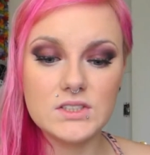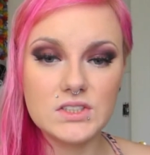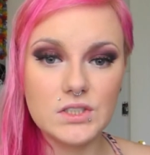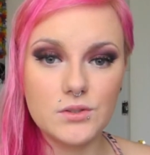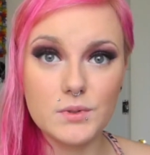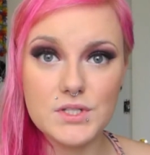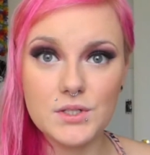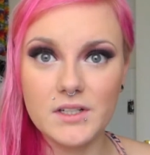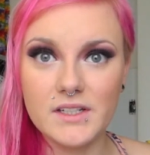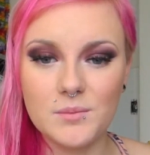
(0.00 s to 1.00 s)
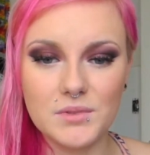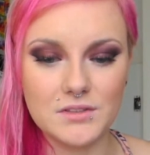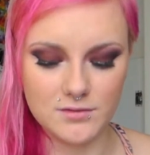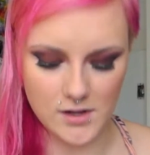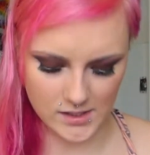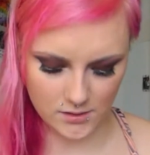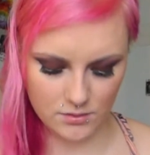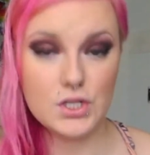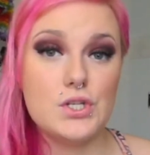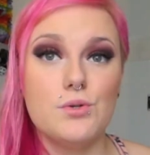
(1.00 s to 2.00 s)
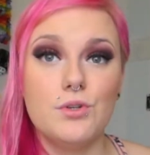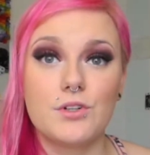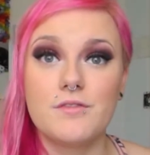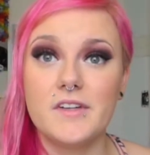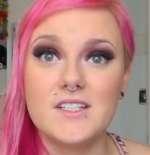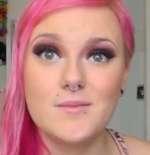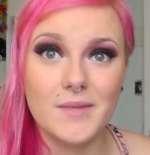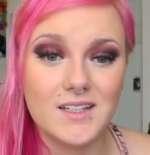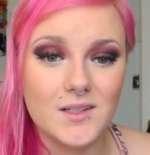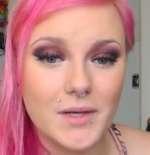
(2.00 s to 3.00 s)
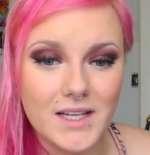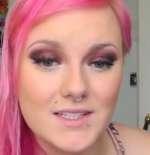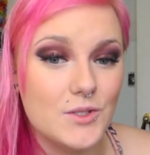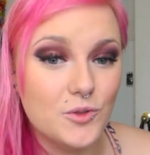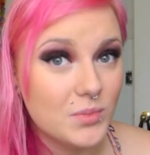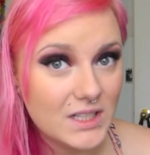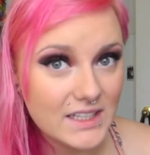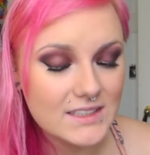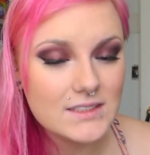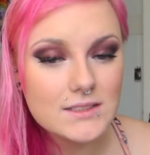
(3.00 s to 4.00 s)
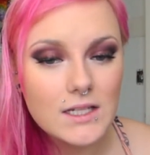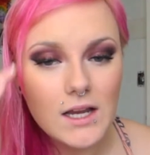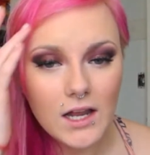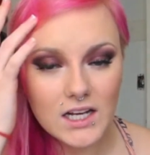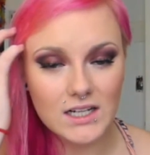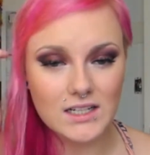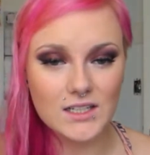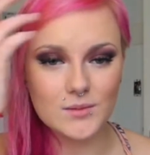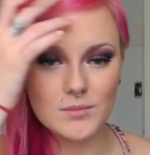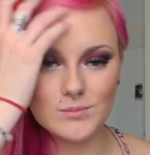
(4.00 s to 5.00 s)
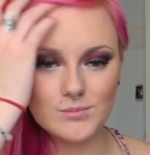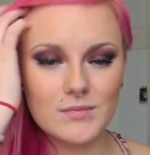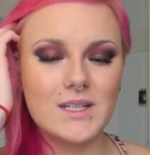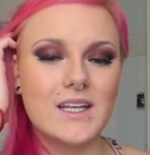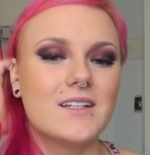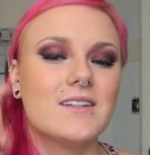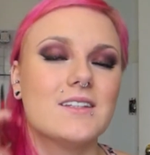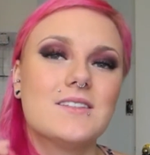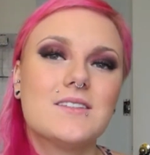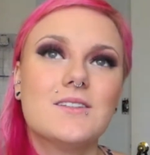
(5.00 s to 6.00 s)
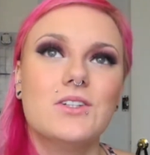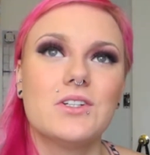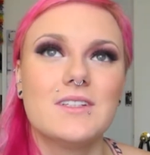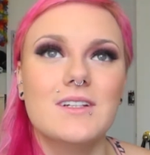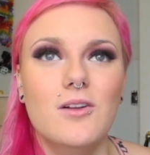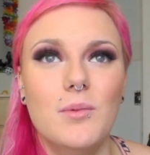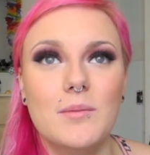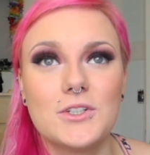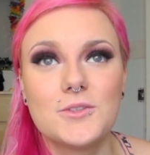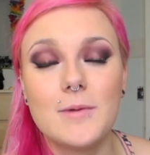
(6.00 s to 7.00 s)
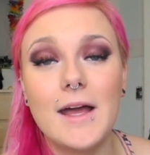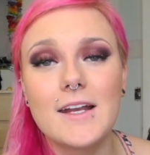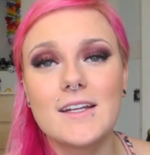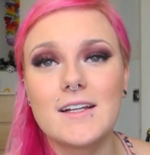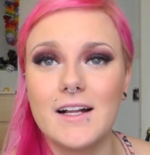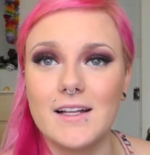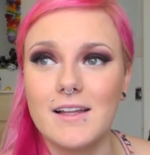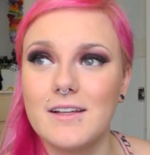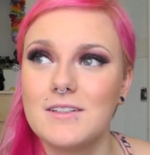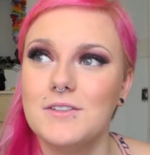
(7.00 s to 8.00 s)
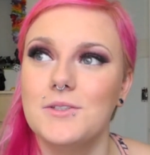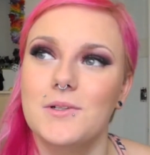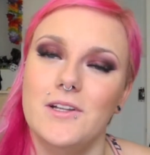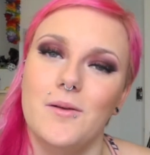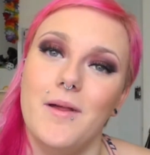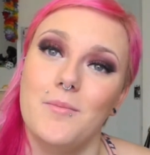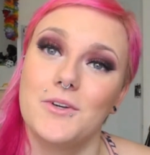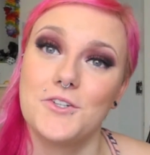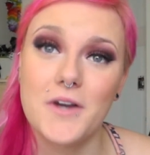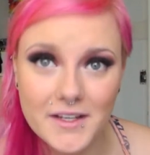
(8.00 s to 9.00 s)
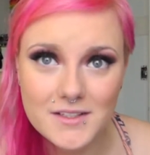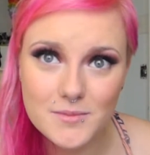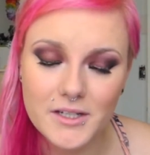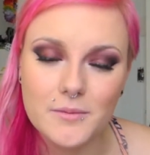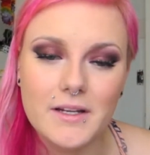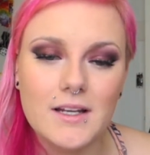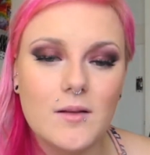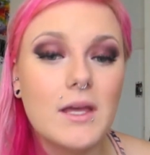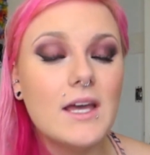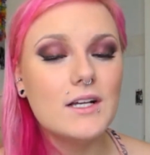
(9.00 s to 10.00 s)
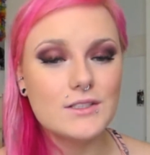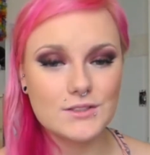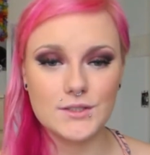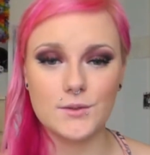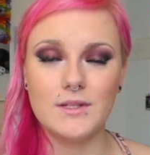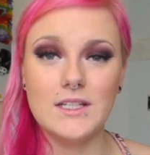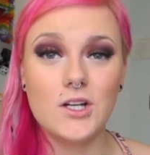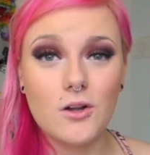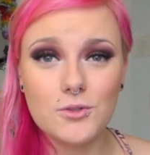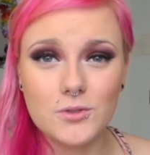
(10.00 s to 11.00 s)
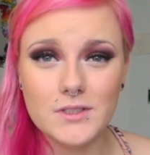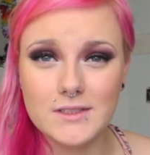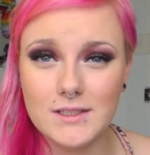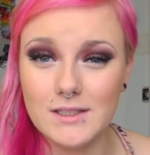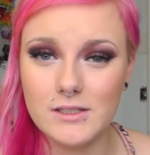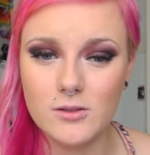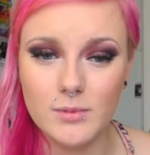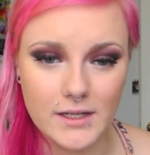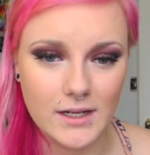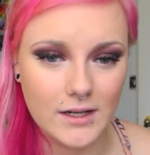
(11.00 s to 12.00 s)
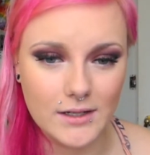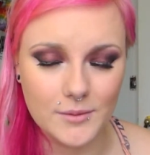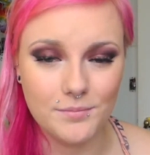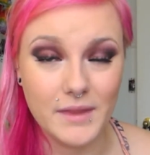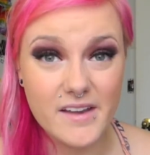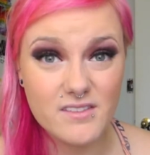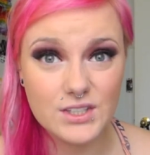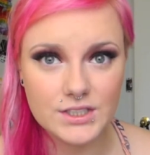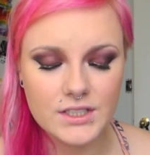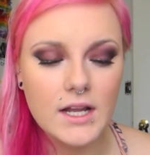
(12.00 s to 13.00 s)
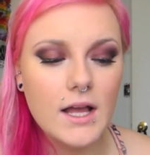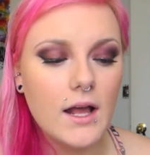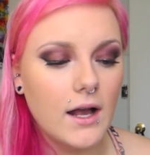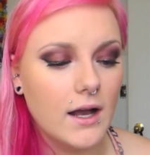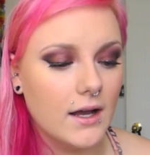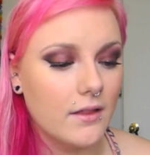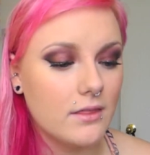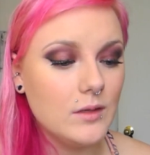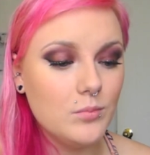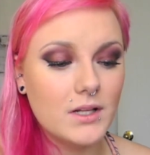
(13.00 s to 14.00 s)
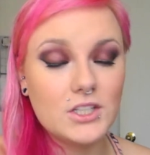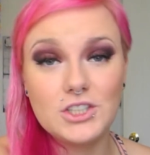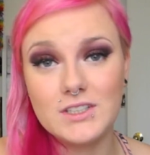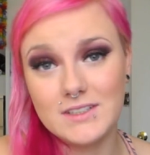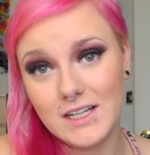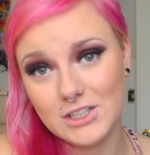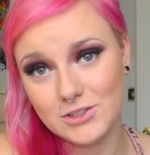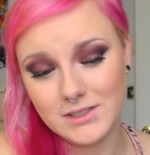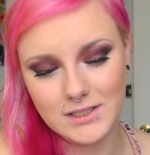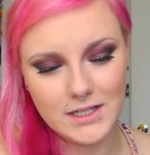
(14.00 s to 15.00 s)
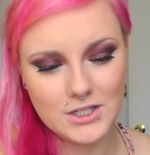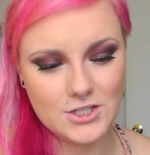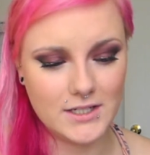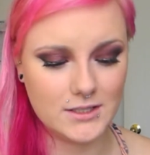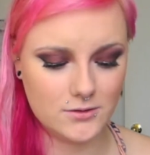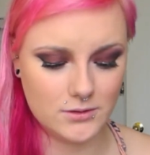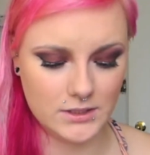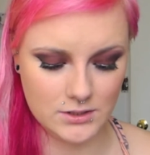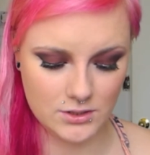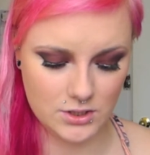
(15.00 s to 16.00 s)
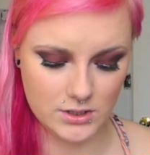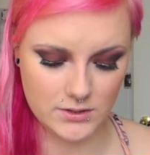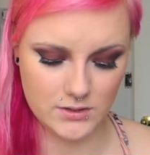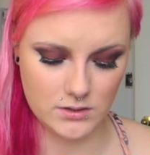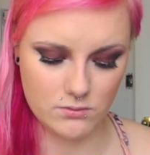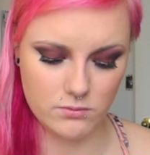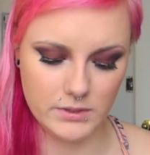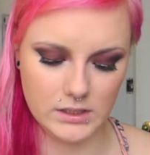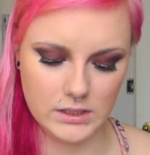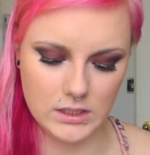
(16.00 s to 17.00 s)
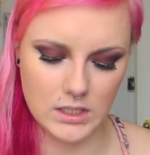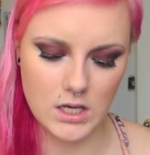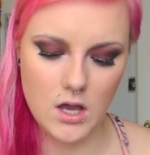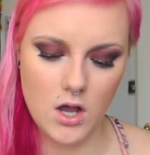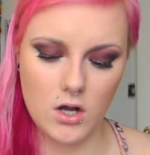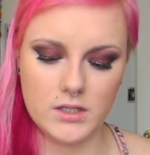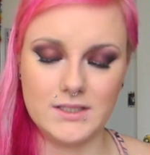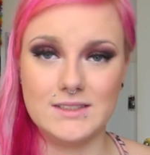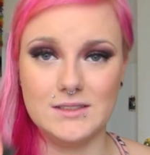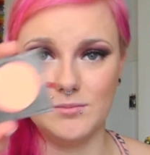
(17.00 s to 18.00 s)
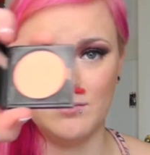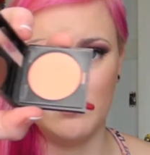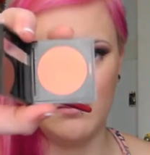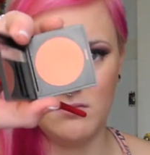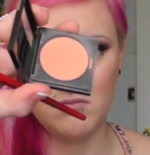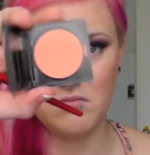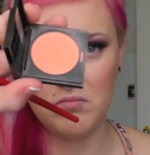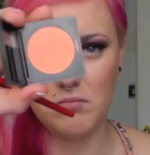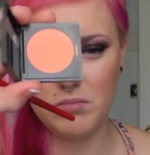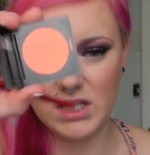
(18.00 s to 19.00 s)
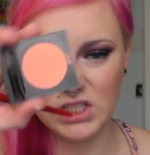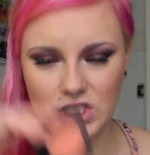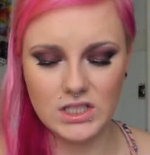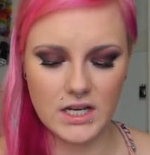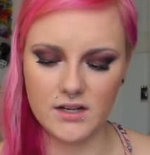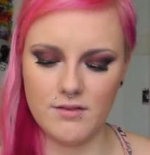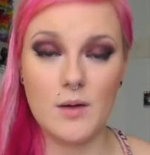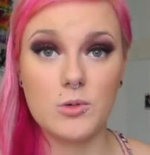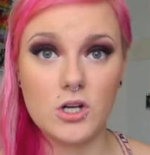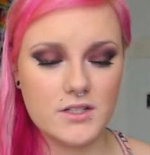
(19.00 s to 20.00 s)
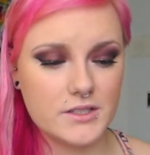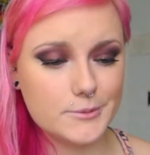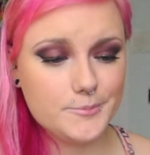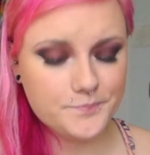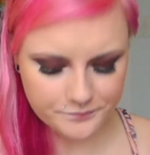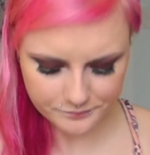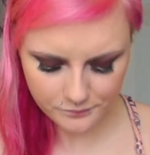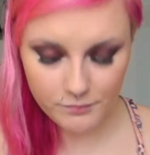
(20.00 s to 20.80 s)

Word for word: so once you clean up your fallout, do your face makeup as you please. Um, again, this look is a little bit more dramatic. I like to do a little bit more drag-inspired makeup, so the contour is a little bit um, heavier. Uh, the blush is actually an eyeshadow. It's just a really awesome peachy kind of apricot tone.